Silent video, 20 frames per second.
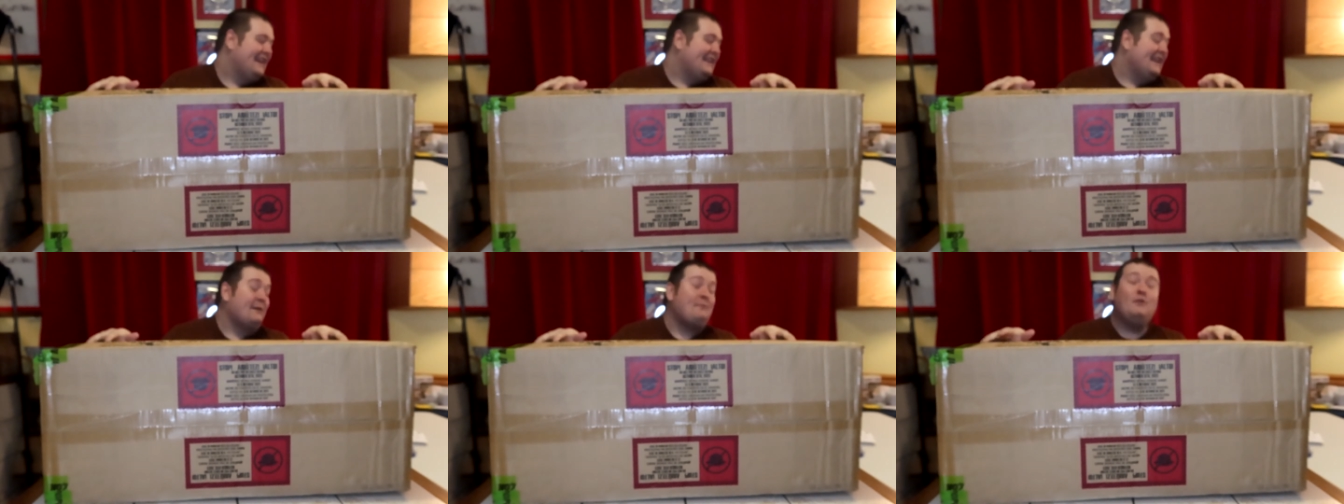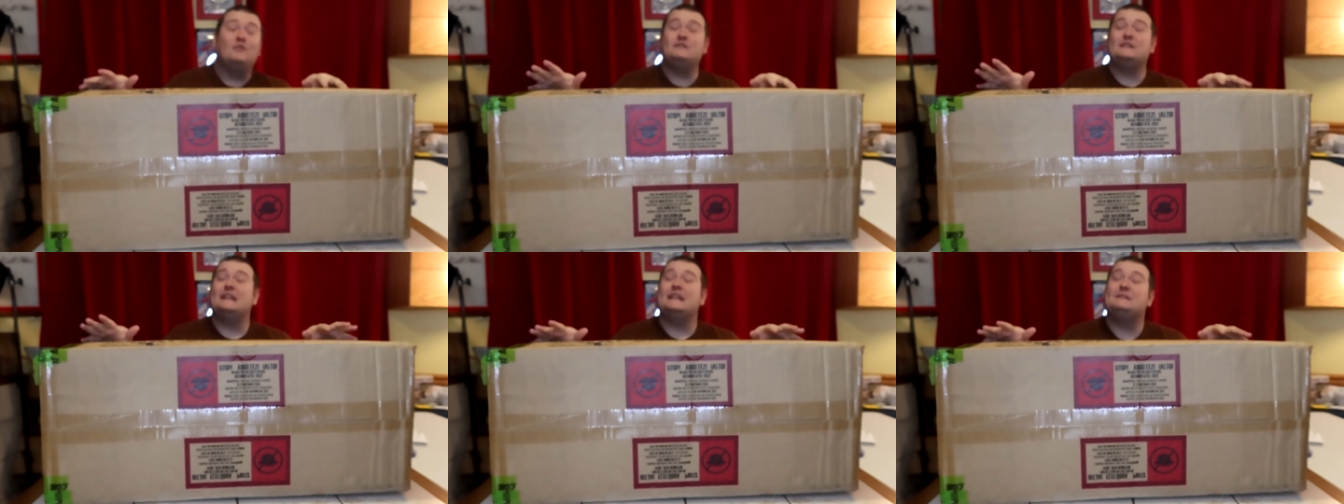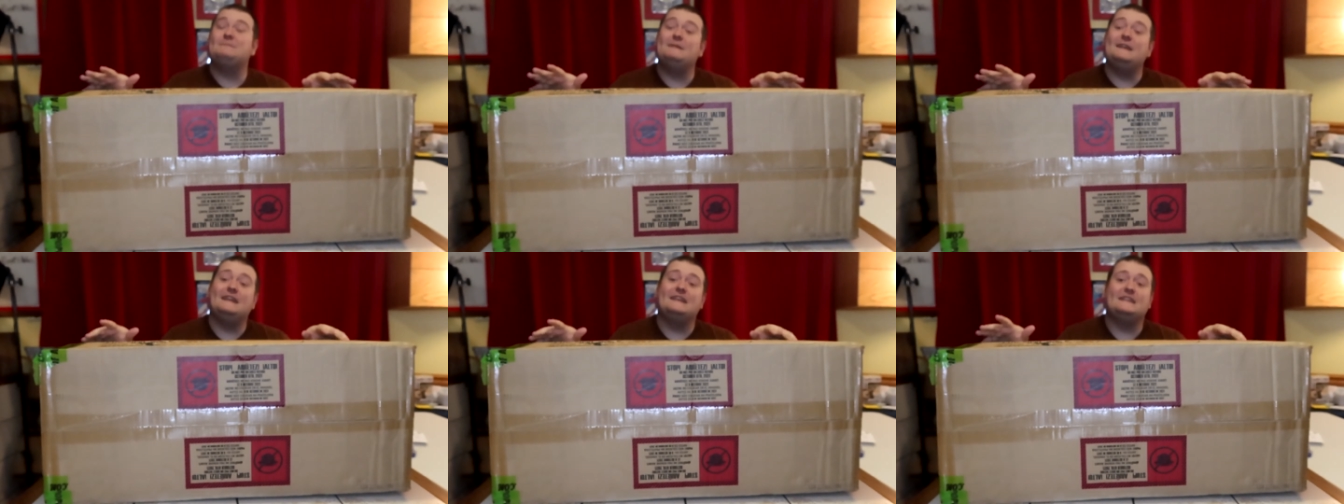Now, most of
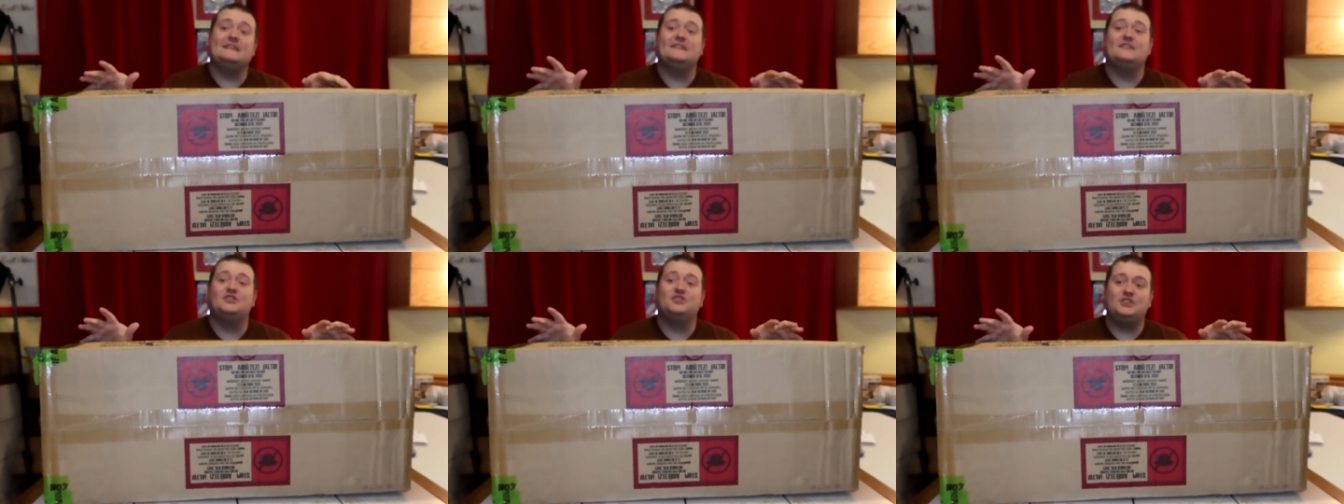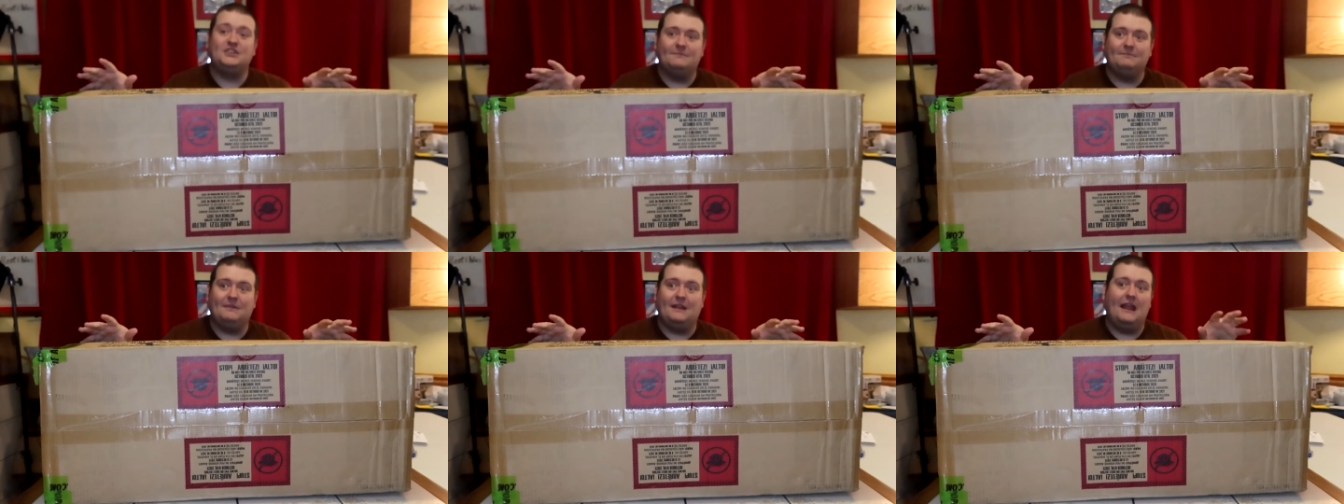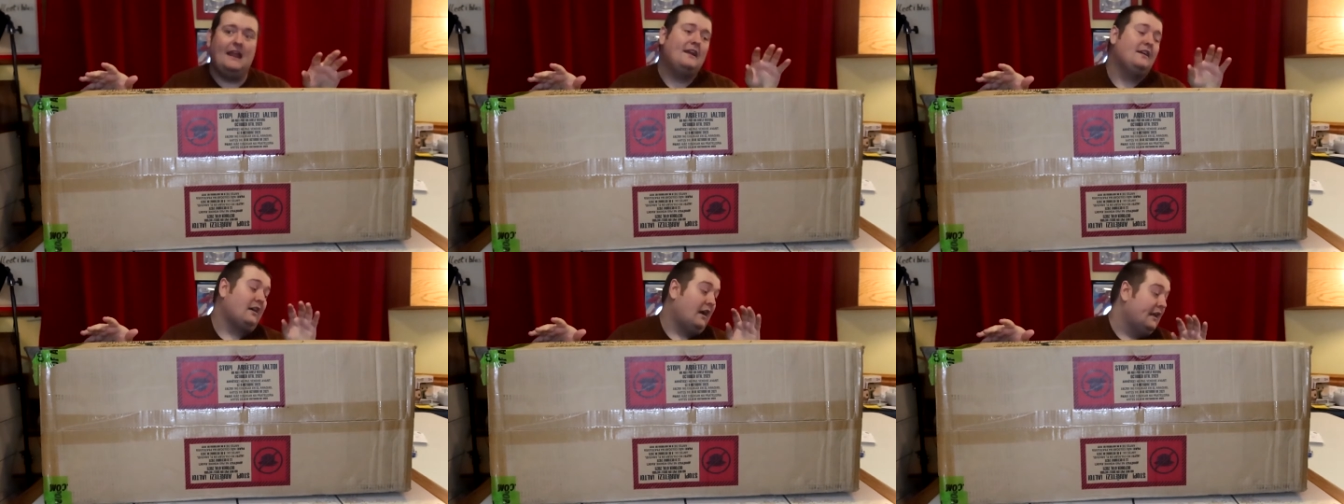that's because of the ship.
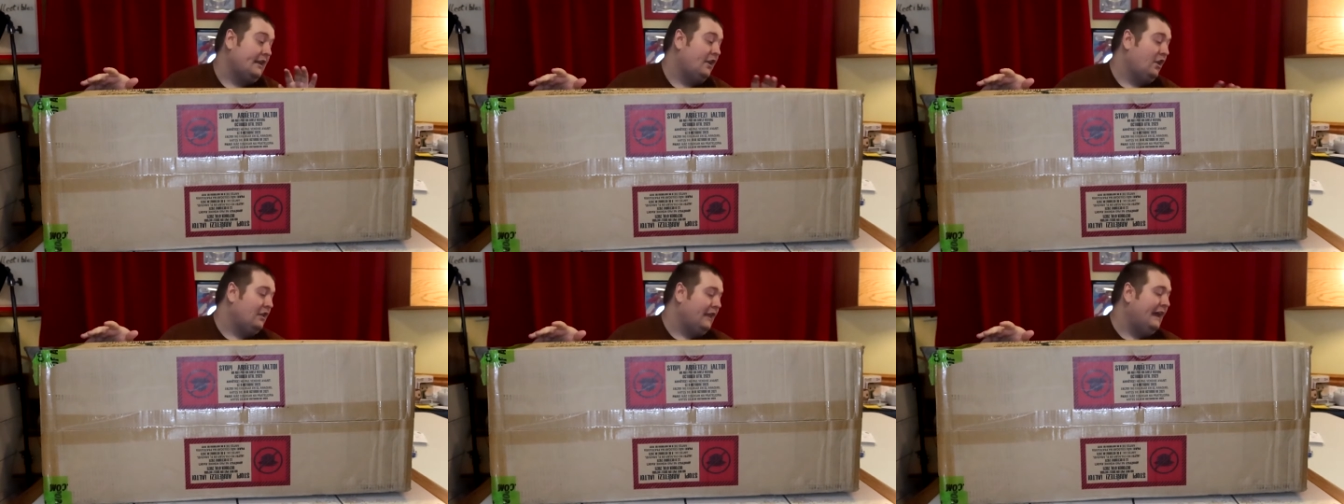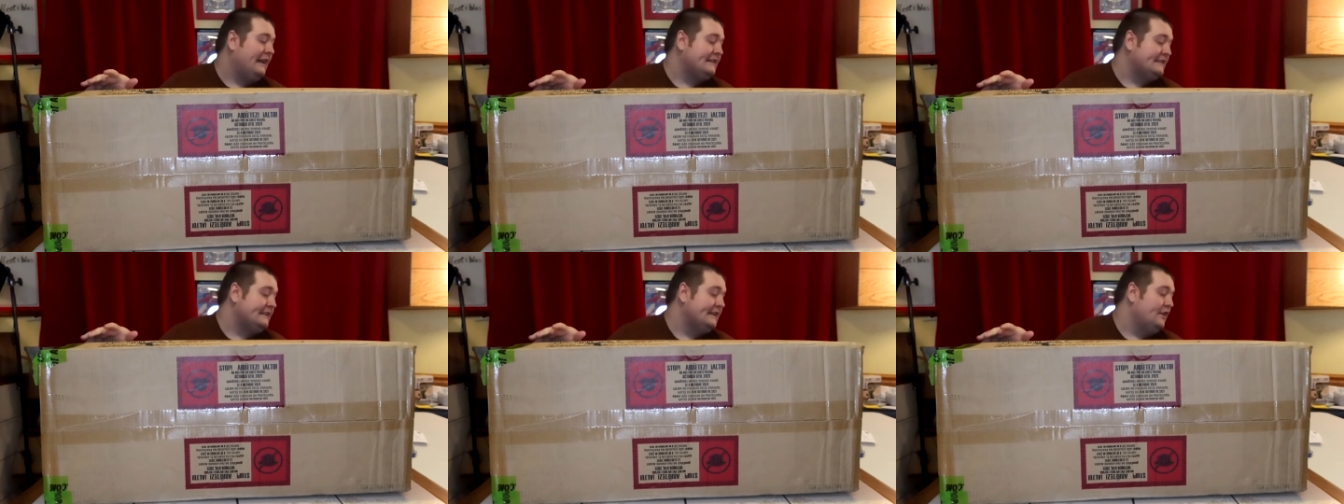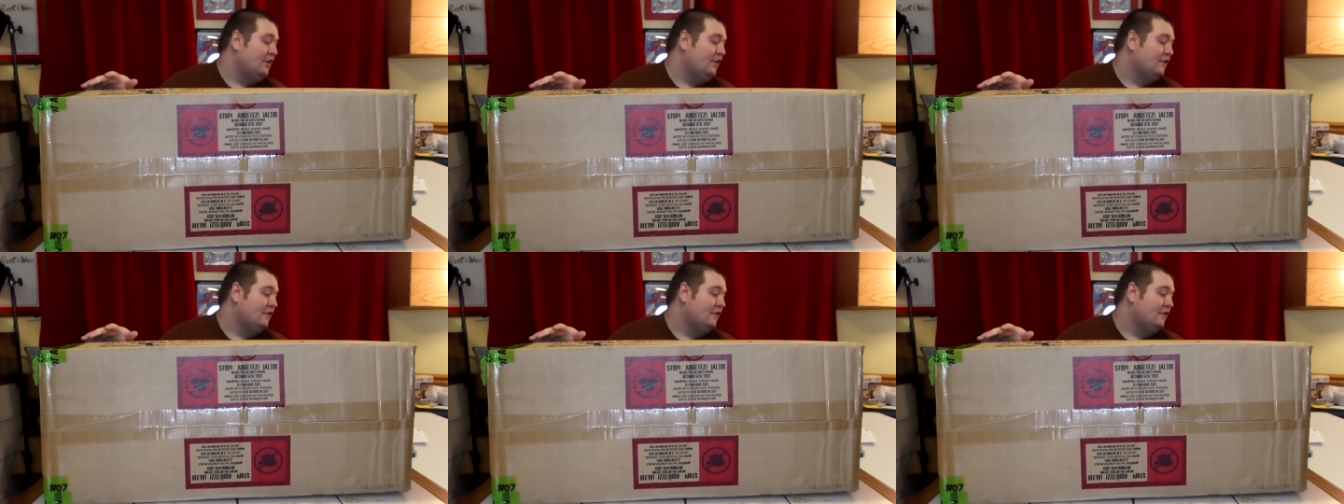Uh, in all honesty,